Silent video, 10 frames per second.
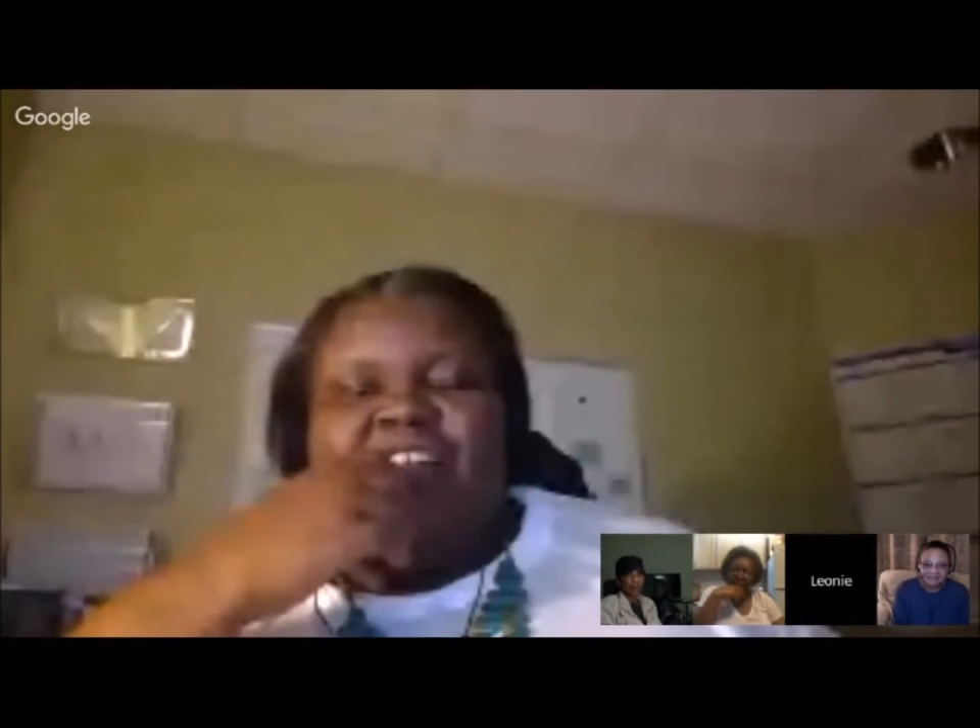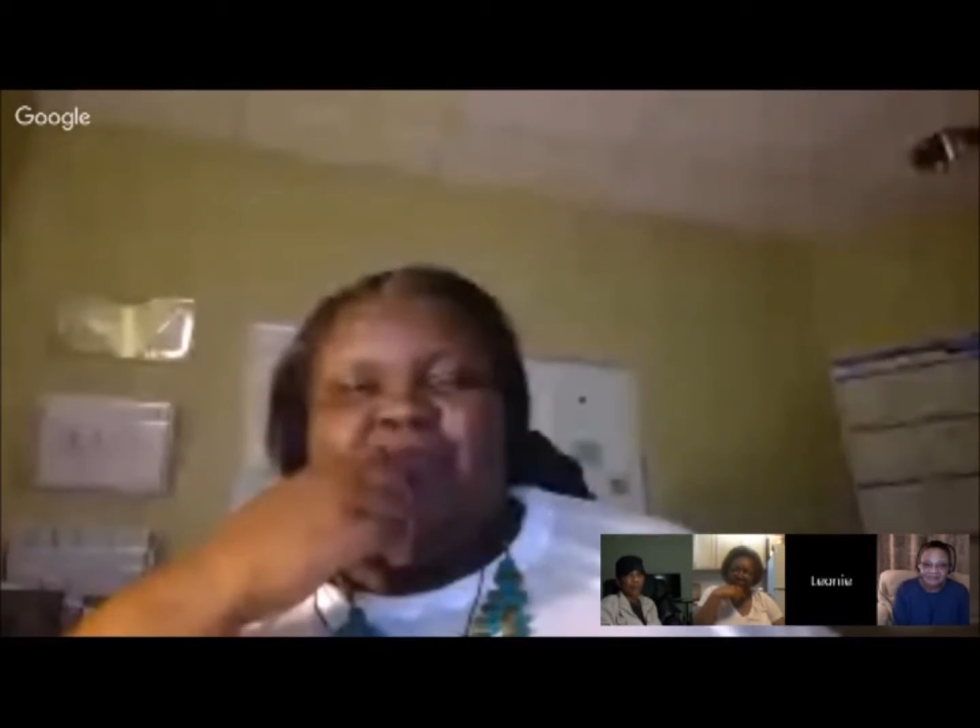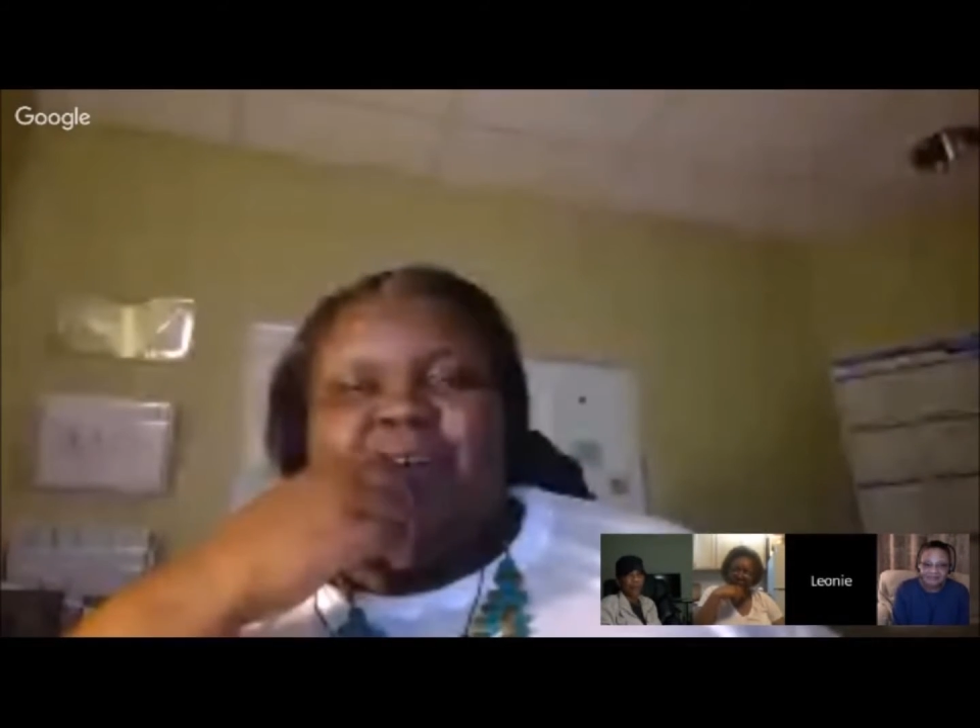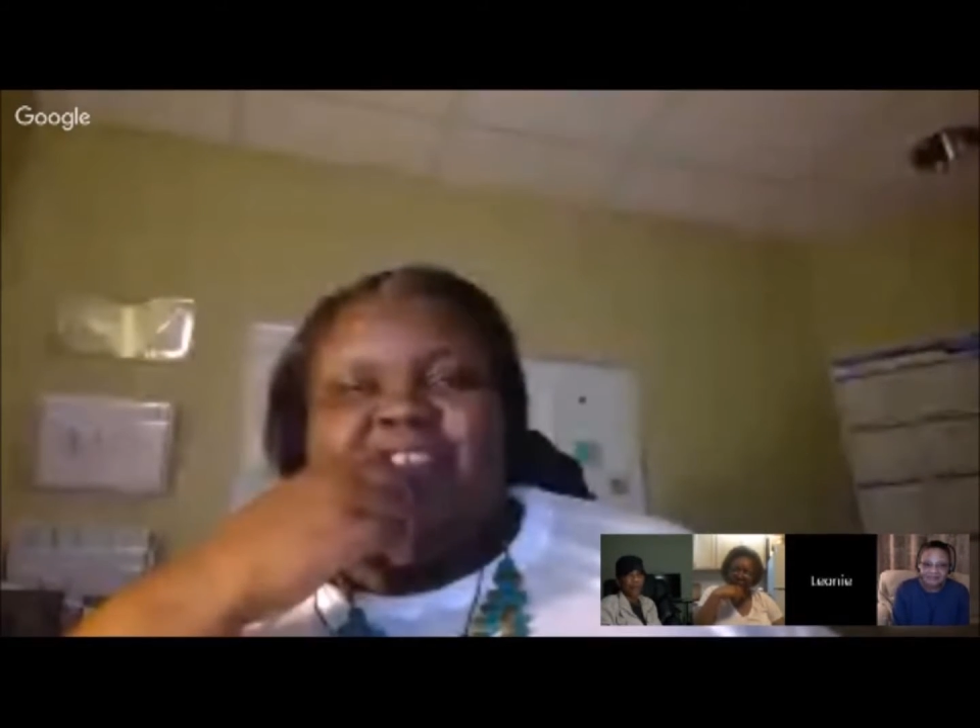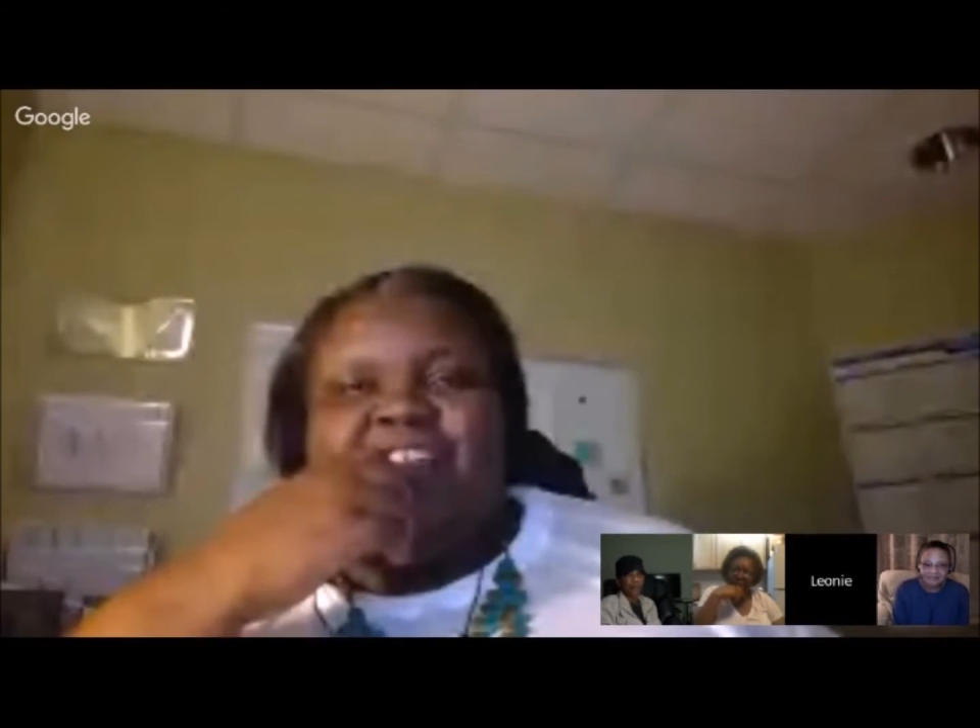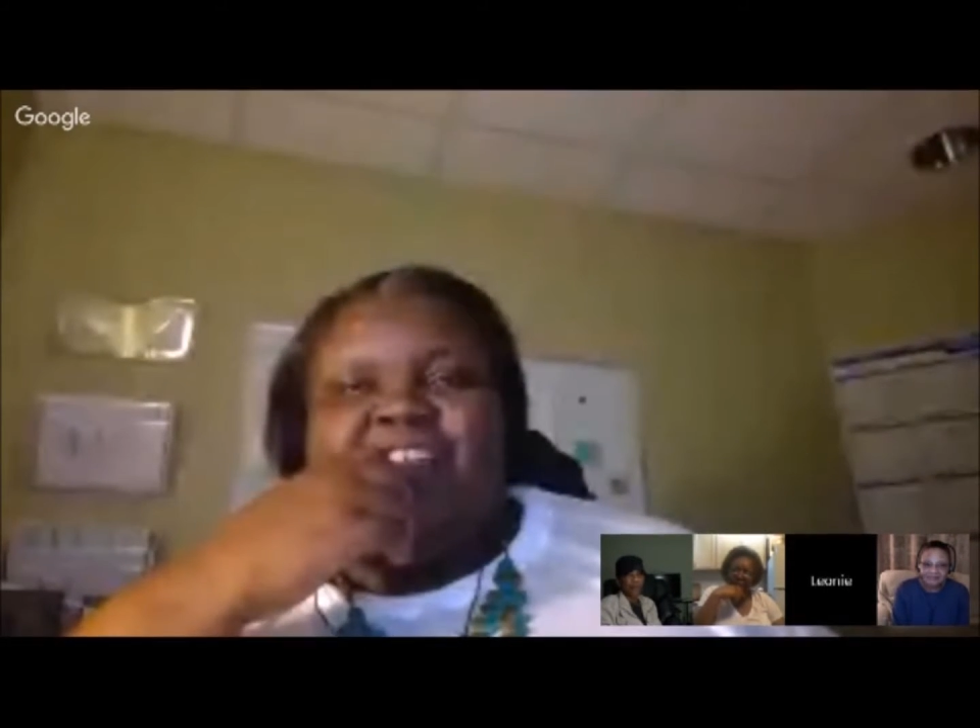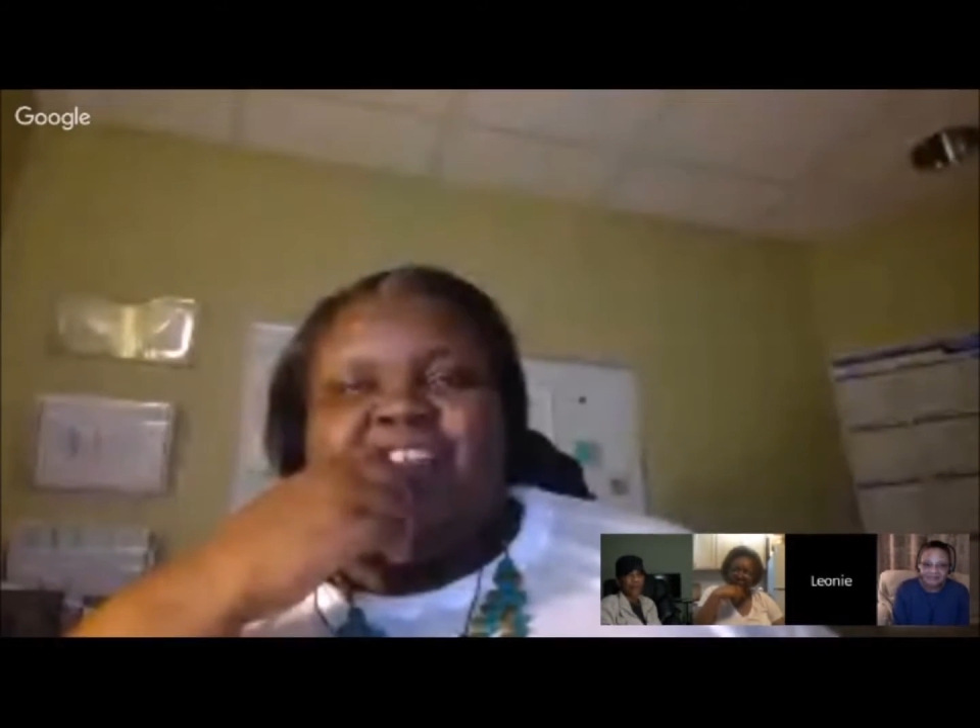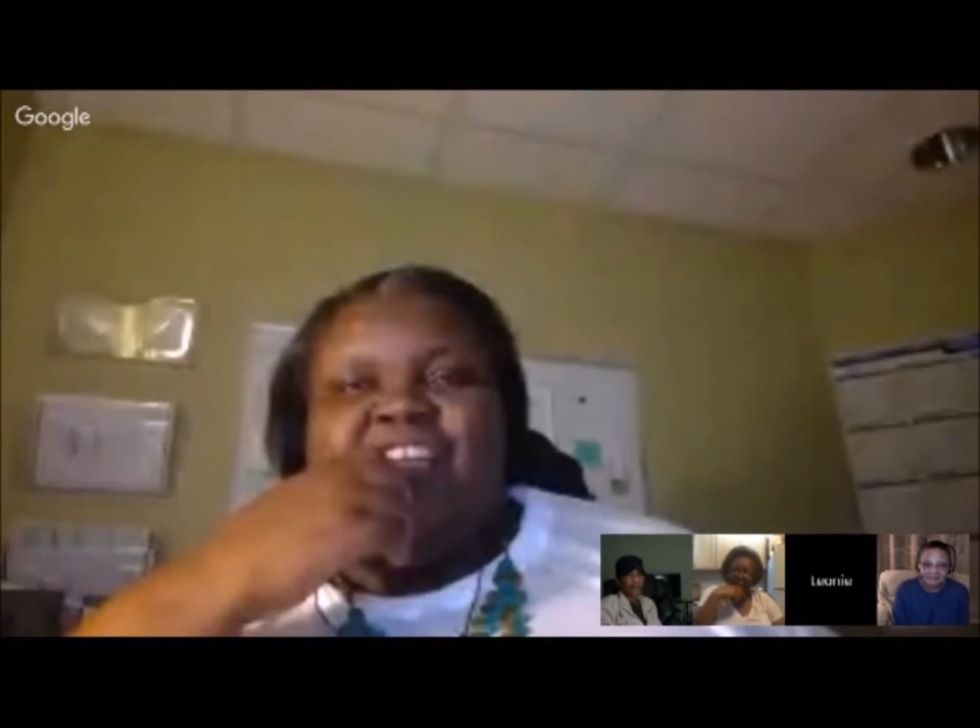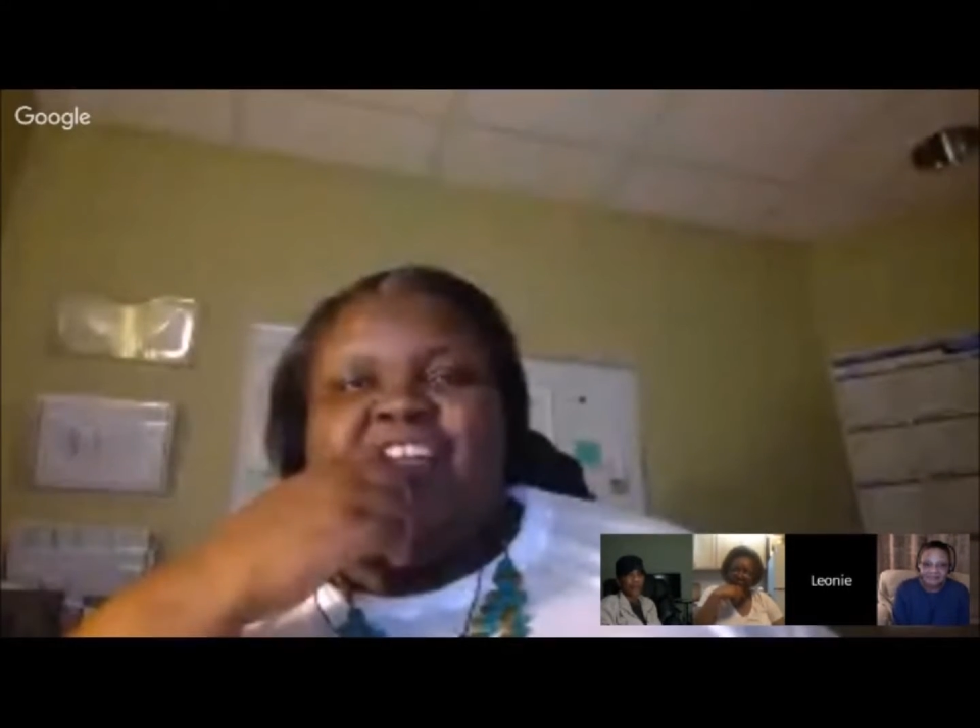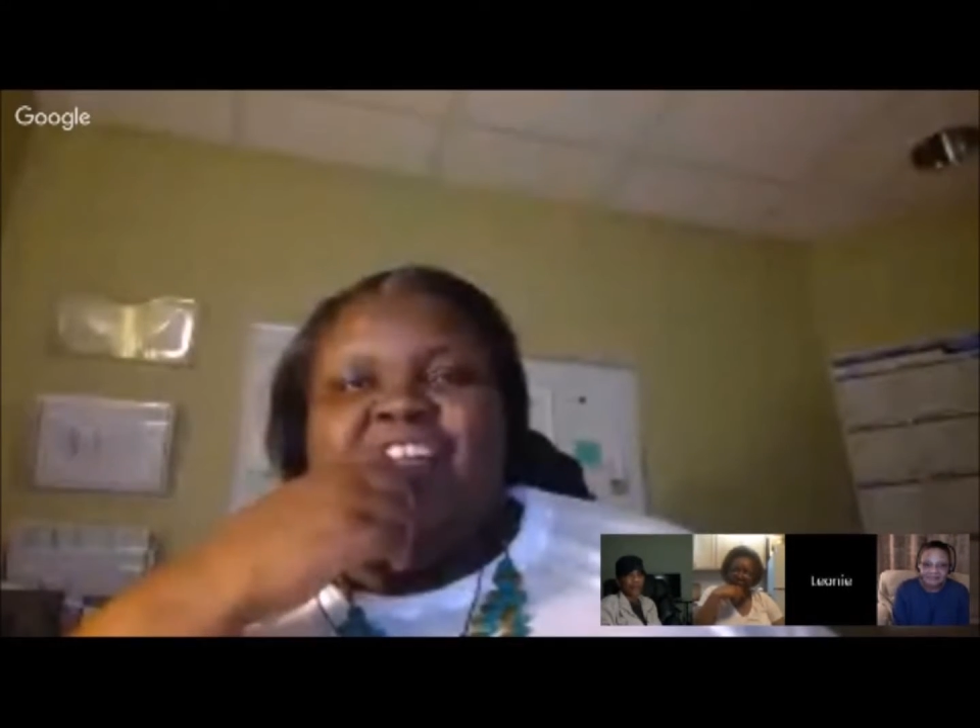his presidency,